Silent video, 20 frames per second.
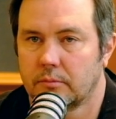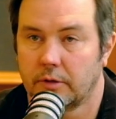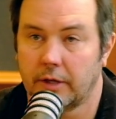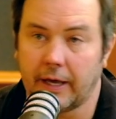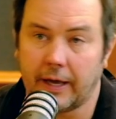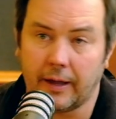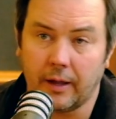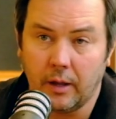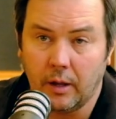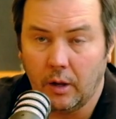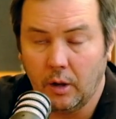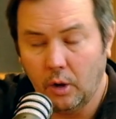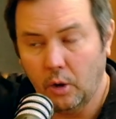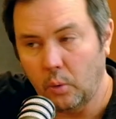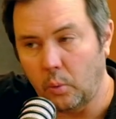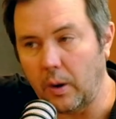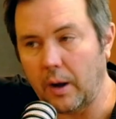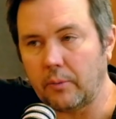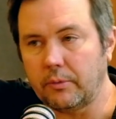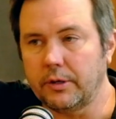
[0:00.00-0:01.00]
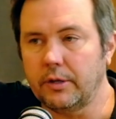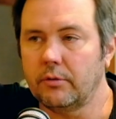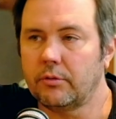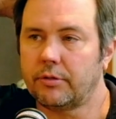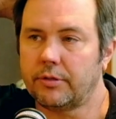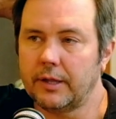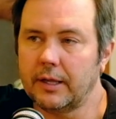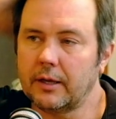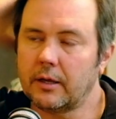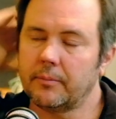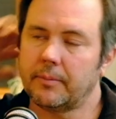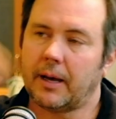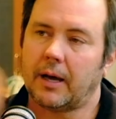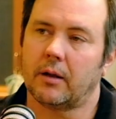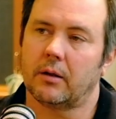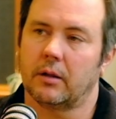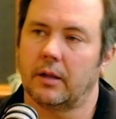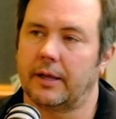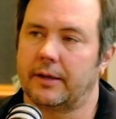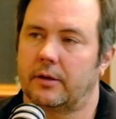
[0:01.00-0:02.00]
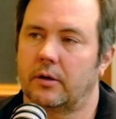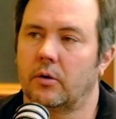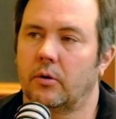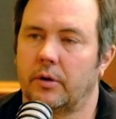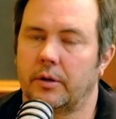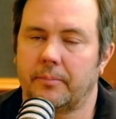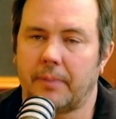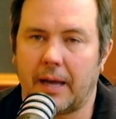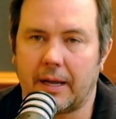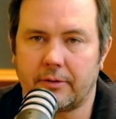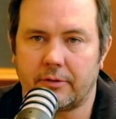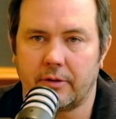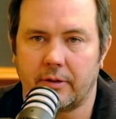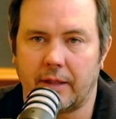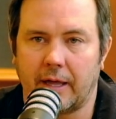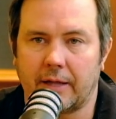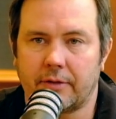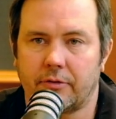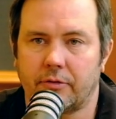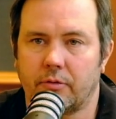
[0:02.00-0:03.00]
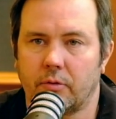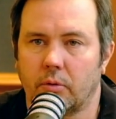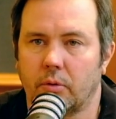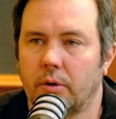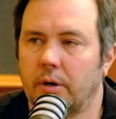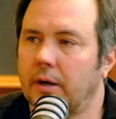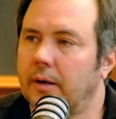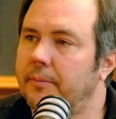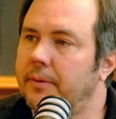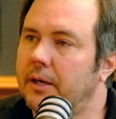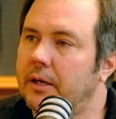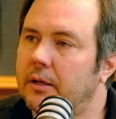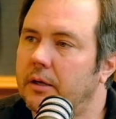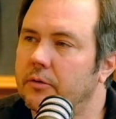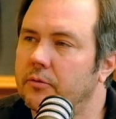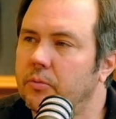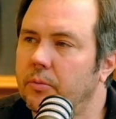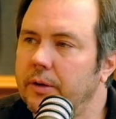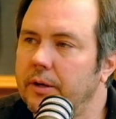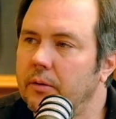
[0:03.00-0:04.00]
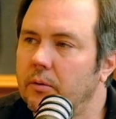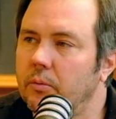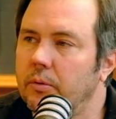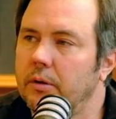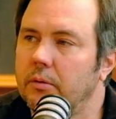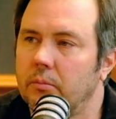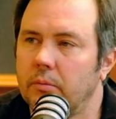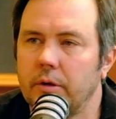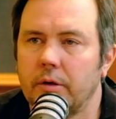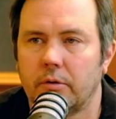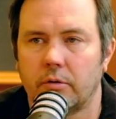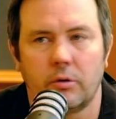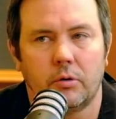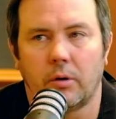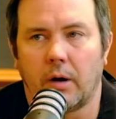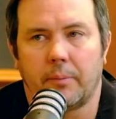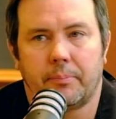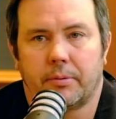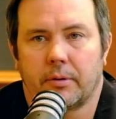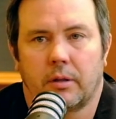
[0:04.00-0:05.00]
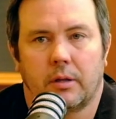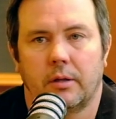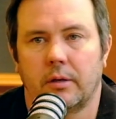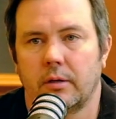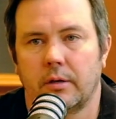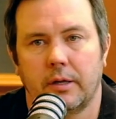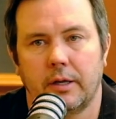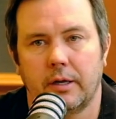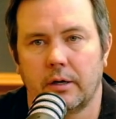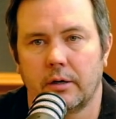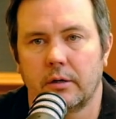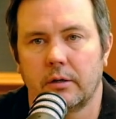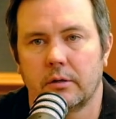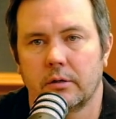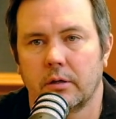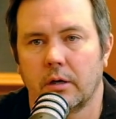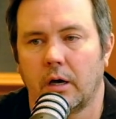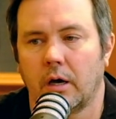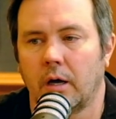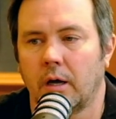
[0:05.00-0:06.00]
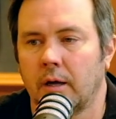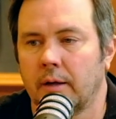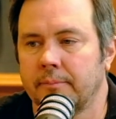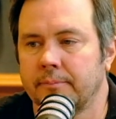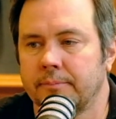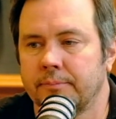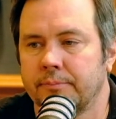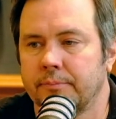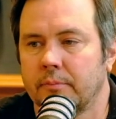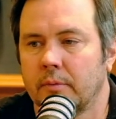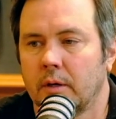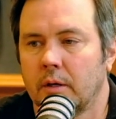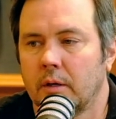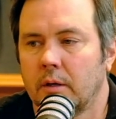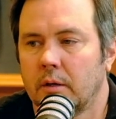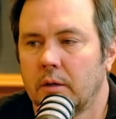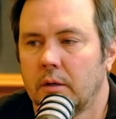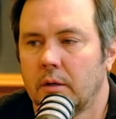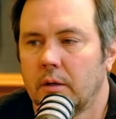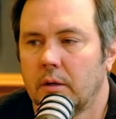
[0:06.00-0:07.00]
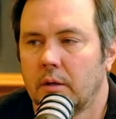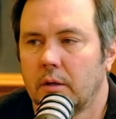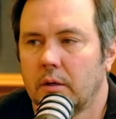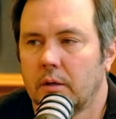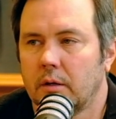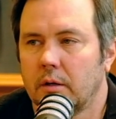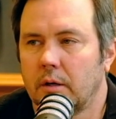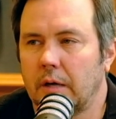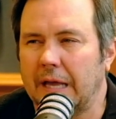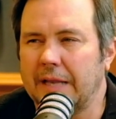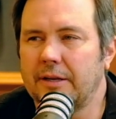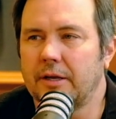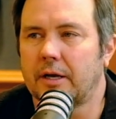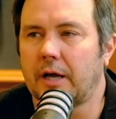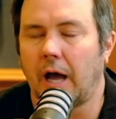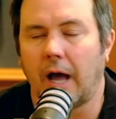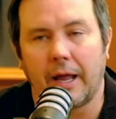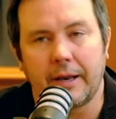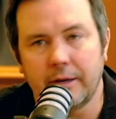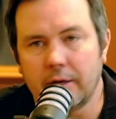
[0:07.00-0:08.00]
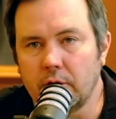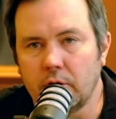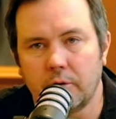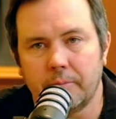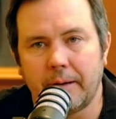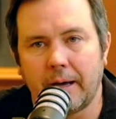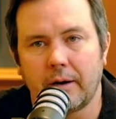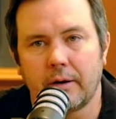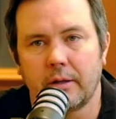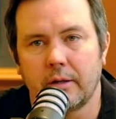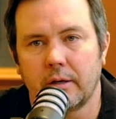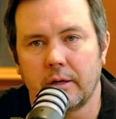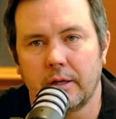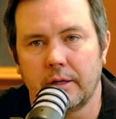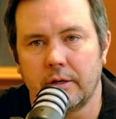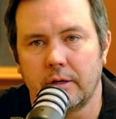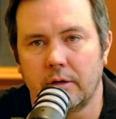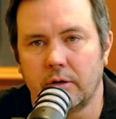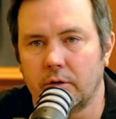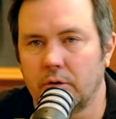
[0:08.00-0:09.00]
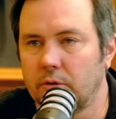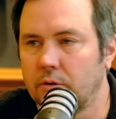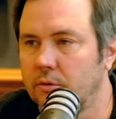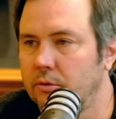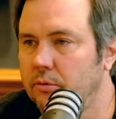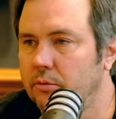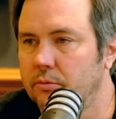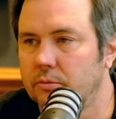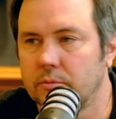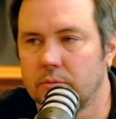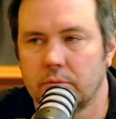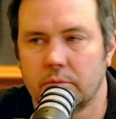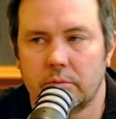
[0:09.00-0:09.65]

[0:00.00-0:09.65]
Yeah. Well, when you think about like going back to that story, I mean, because we, we we grew up with it here, mm-hmm. um, and you kind of knew about it, and you knew